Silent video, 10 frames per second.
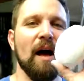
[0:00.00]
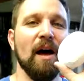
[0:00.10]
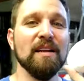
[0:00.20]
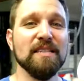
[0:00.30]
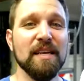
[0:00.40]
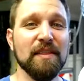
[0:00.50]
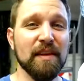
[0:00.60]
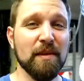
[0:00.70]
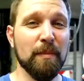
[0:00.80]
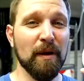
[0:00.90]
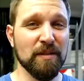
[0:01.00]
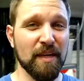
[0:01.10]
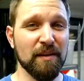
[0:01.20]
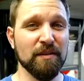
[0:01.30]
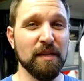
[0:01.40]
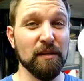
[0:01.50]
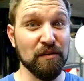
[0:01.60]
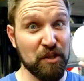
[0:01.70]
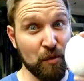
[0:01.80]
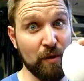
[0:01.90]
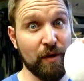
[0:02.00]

I honestly think the belt sander's a little too